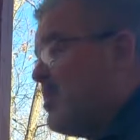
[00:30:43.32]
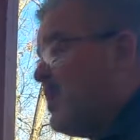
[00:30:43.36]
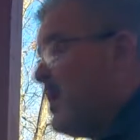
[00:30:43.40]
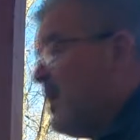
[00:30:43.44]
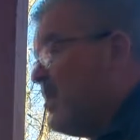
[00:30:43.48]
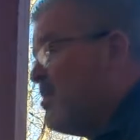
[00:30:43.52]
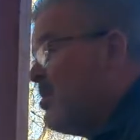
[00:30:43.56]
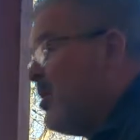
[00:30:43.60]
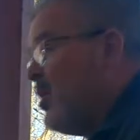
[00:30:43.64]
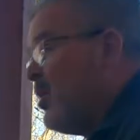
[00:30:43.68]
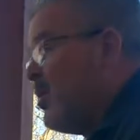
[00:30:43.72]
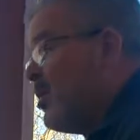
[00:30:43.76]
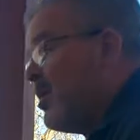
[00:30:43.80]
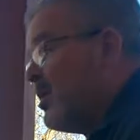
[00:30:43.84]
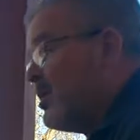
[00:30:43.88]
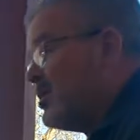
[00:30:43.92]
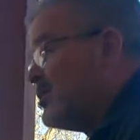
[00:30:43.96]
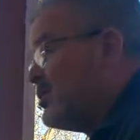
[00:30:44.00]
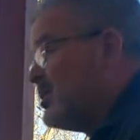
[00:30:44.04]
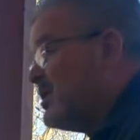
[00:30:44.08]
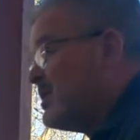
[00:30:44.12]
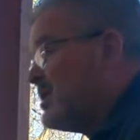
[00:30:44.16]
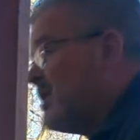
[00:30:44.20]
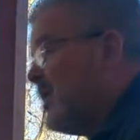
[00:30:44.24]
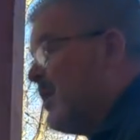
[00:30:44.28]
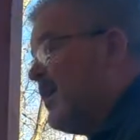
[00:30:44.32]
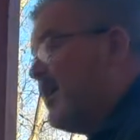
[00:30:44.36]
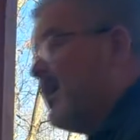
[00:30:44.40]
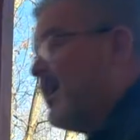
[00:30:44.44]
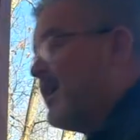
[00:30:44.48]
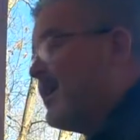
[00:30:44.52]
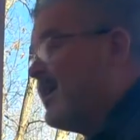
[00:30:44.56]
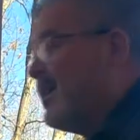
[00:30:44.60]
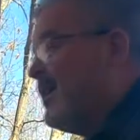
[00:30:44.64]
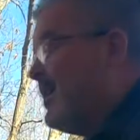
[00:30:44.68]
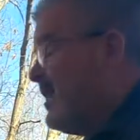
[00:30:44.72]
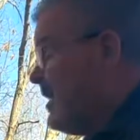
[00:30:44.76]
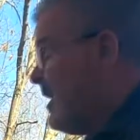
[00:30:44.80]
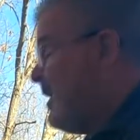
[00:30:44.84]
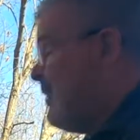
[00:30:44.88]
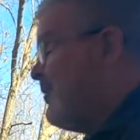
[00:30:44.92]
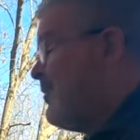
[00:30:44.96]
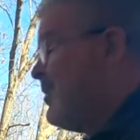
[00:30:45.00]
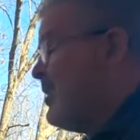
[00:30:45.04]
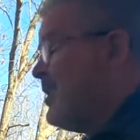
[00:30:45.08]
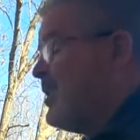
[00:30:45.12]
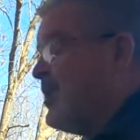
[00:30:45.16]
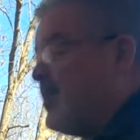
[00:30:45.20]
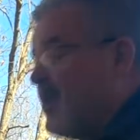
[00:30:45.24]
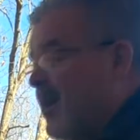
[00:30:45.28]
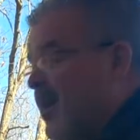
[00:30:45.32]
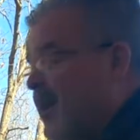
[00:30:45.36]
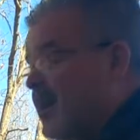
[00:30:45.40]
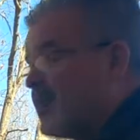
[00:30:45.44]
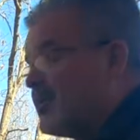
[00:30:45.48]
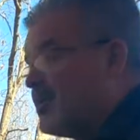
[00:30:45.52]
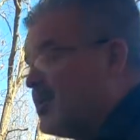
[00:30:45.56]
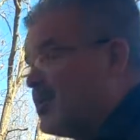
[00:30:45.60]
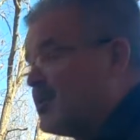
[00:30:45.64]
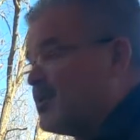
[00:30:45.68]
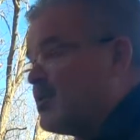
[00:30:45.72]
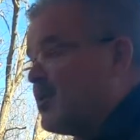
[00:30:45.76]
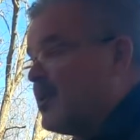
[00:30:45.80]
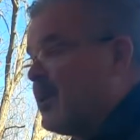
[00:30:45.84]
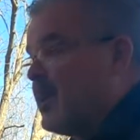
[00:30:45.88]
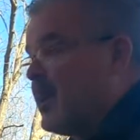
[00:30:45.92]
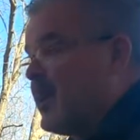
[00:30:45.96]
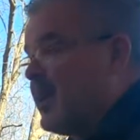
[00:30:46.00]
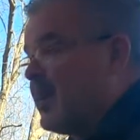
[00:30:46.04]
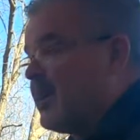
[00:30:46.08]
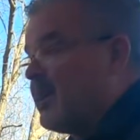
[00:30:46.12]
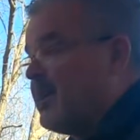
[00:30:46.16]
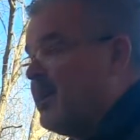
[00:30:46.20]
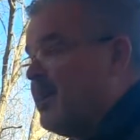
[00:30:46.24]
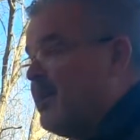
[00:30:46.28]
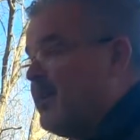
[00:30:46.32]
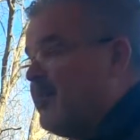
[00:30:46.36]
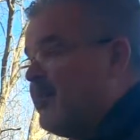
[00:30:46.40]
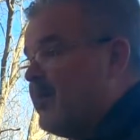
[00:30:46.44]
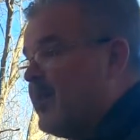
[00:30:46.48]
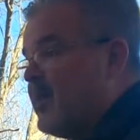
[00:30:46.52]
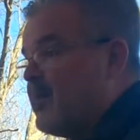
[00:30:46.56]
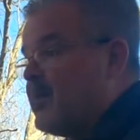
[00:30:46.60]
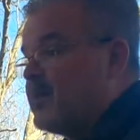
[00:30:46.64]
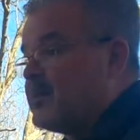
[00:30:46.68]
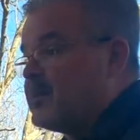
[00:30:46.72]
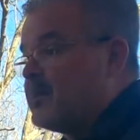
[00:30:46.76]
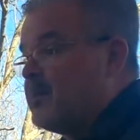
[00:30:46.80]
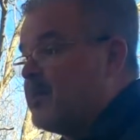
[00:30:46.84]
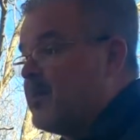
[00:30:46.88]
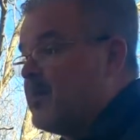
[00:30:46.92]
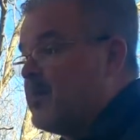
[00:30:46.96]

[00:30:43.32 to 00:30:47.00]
people were just like, even the doctors were like, they were some